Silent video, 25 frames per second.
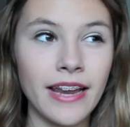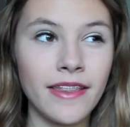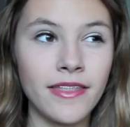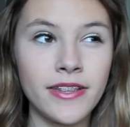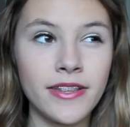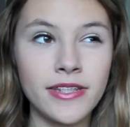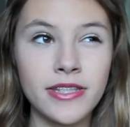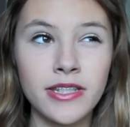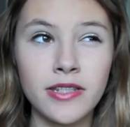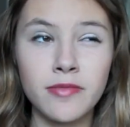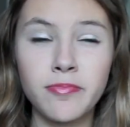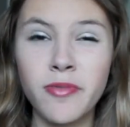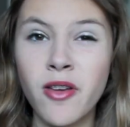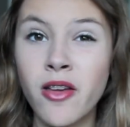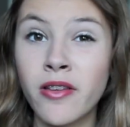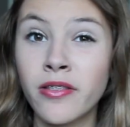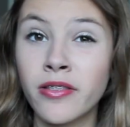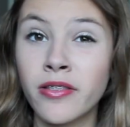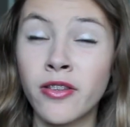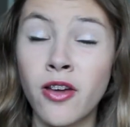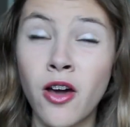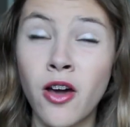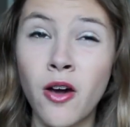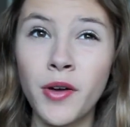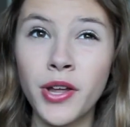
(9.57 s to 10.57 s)
and this has
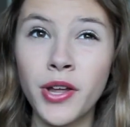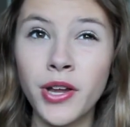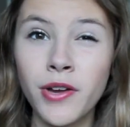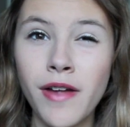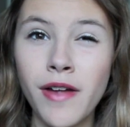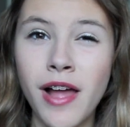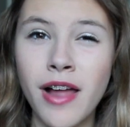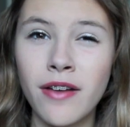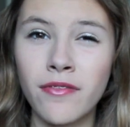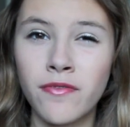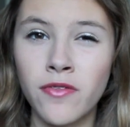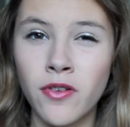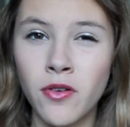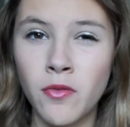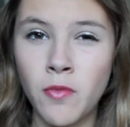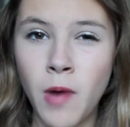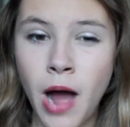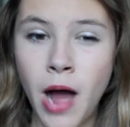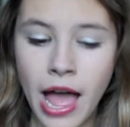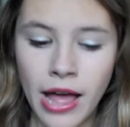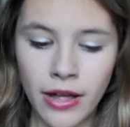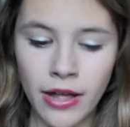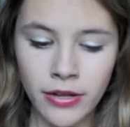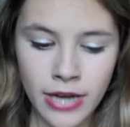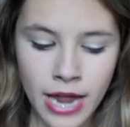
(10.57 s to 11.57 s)
been going around for a
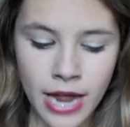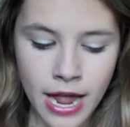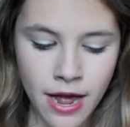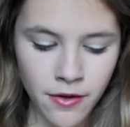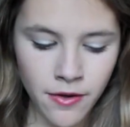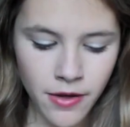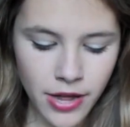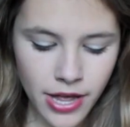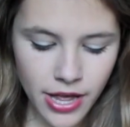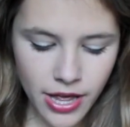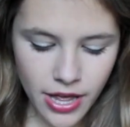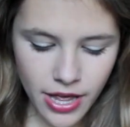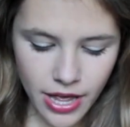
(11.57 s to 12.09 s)
while now.